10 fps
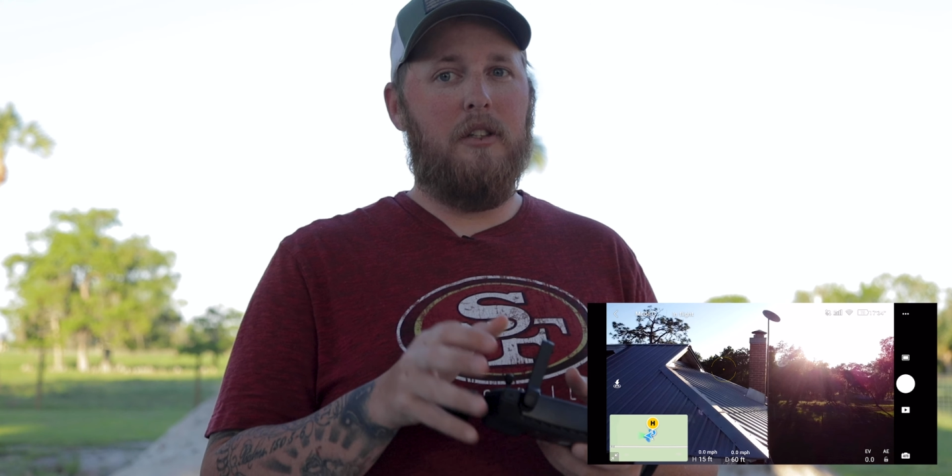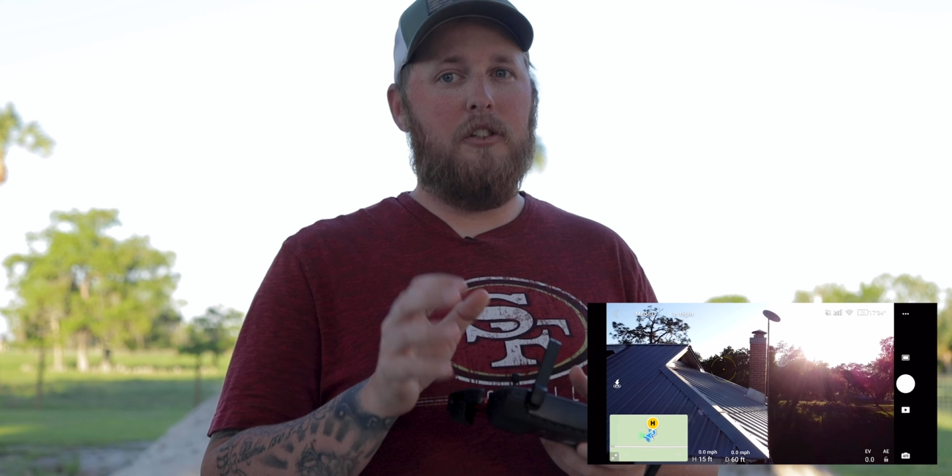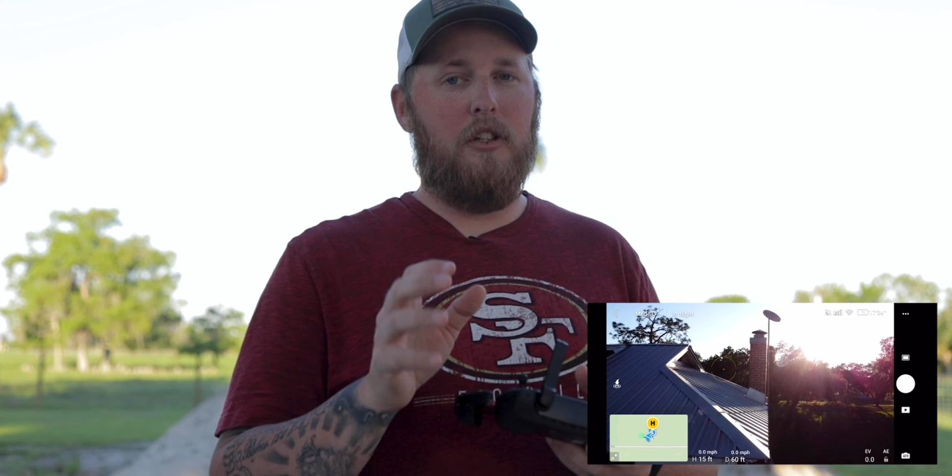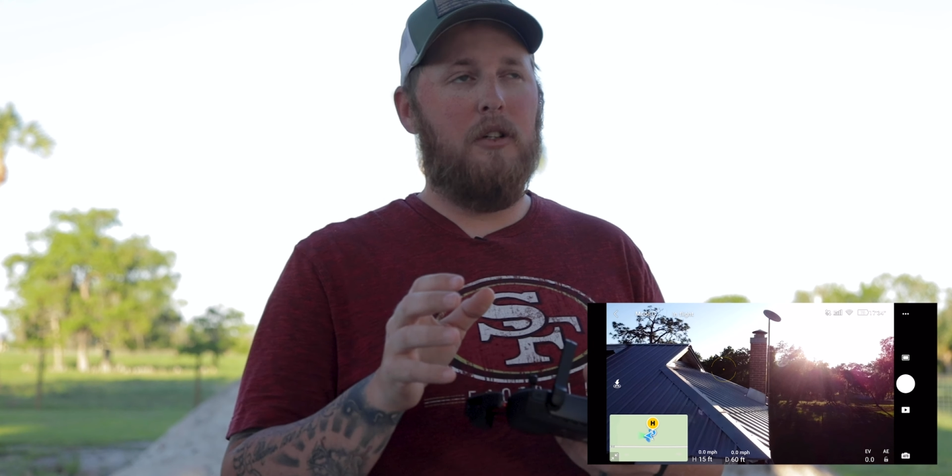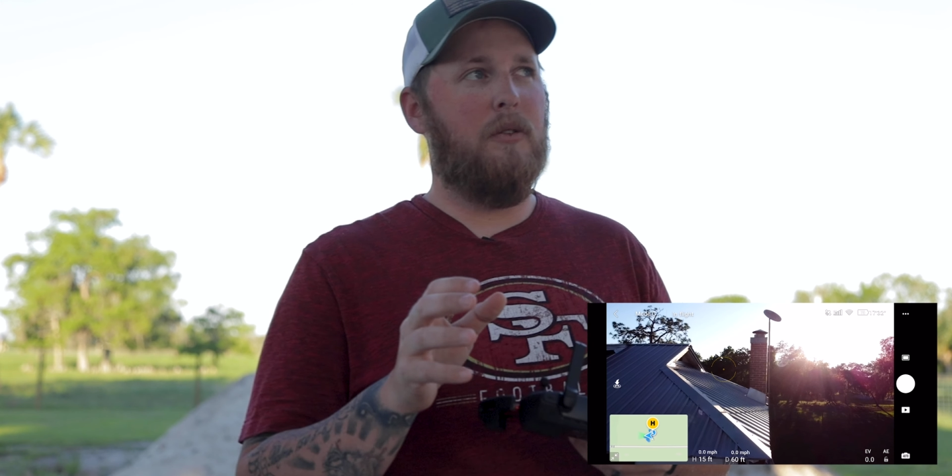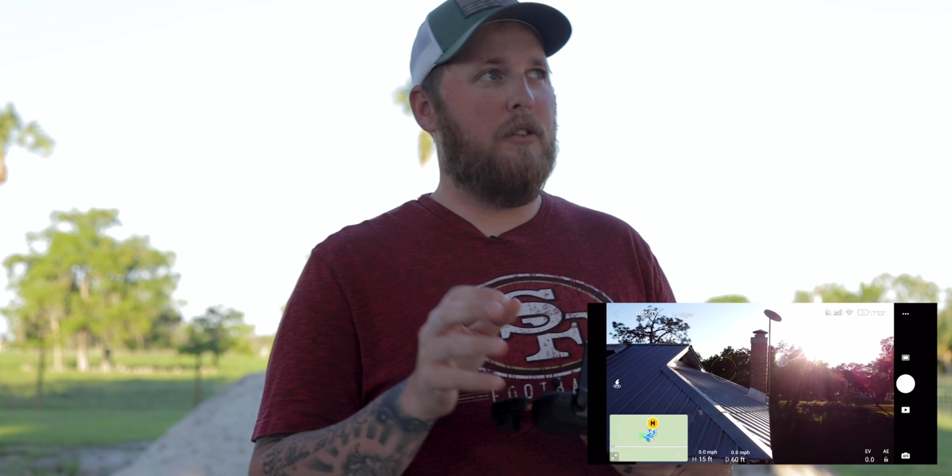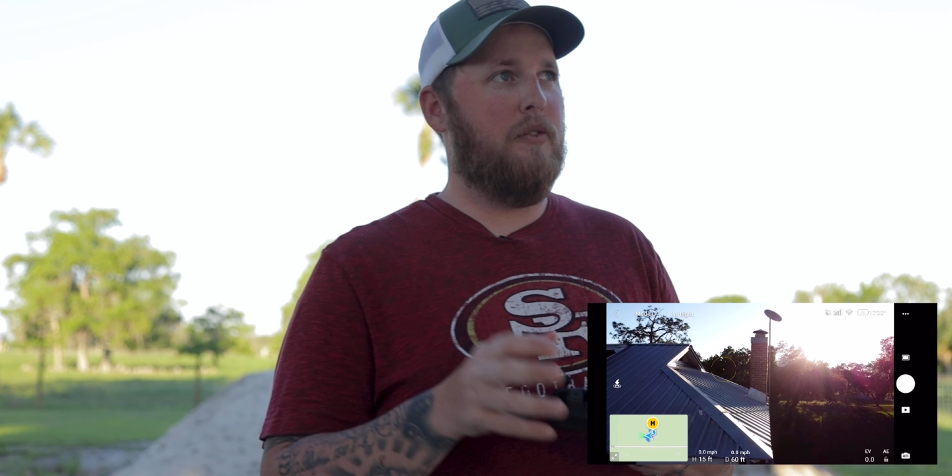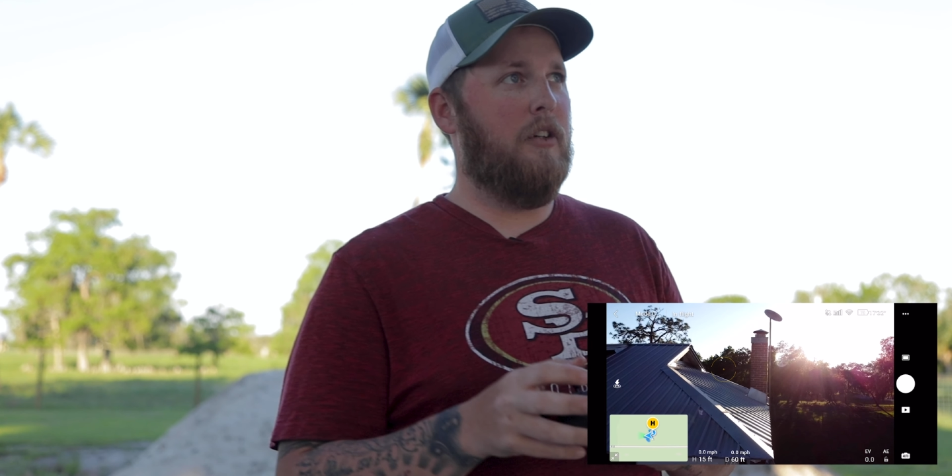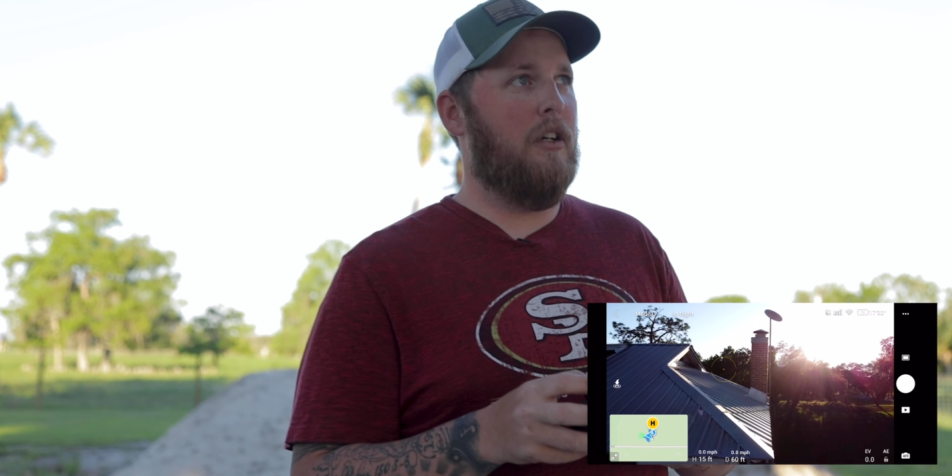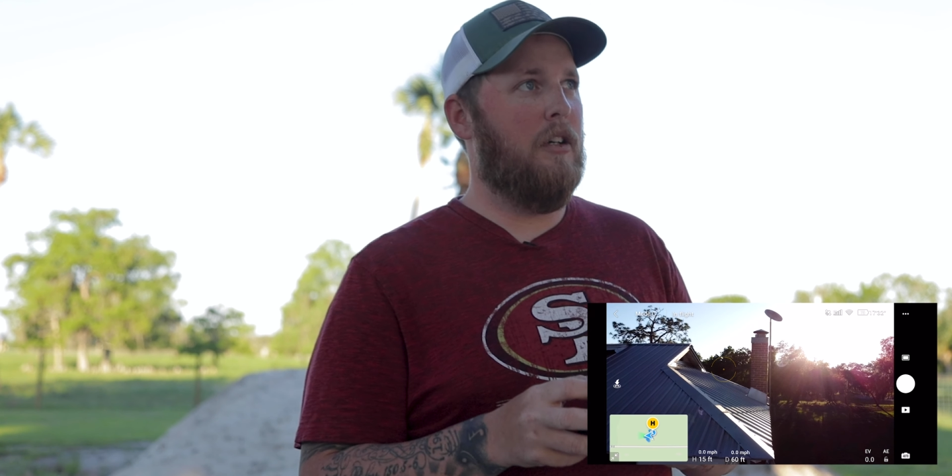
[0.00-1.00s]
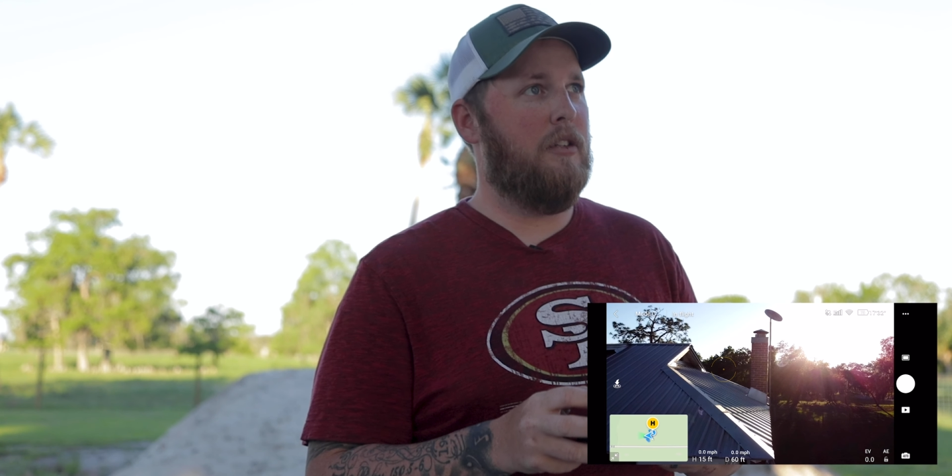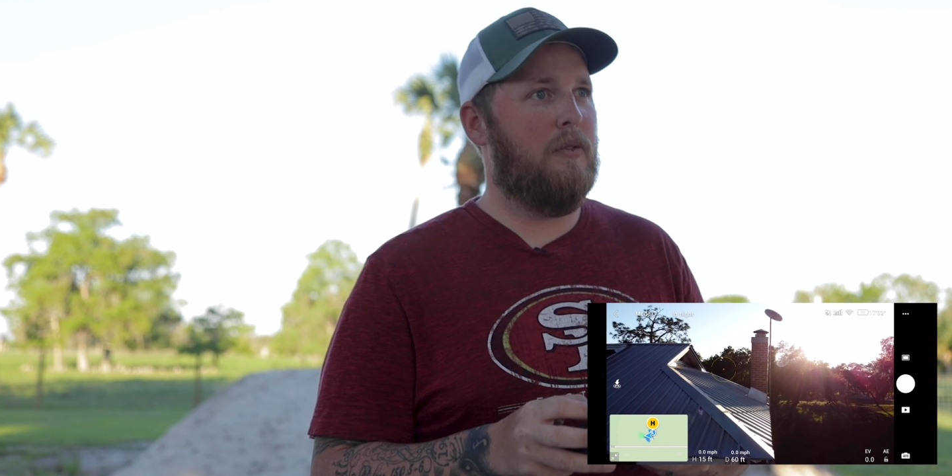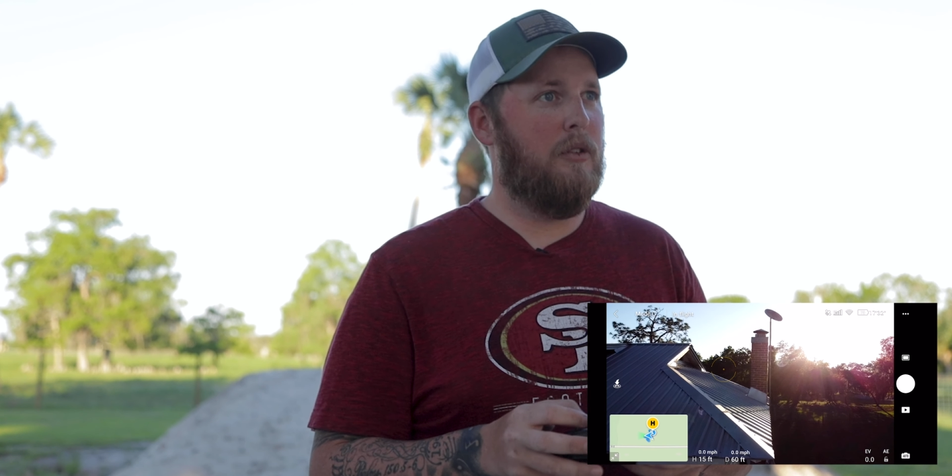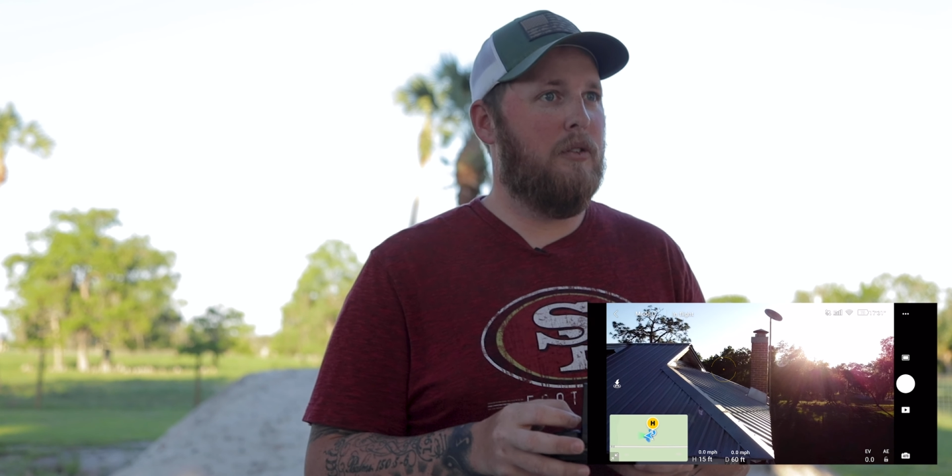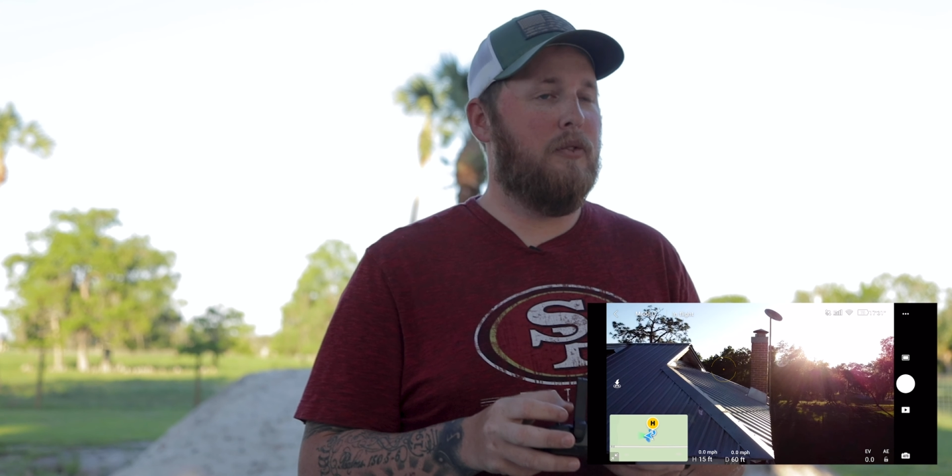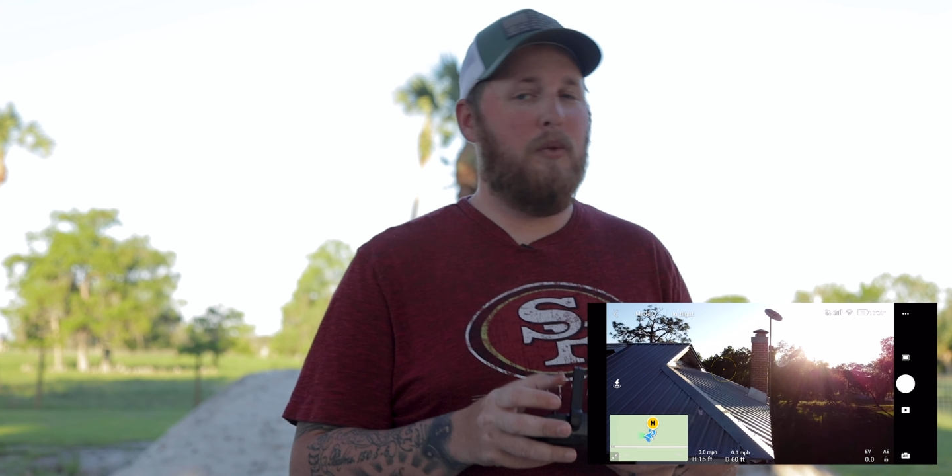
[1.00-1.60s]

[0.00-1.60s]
the drone to fall on the roof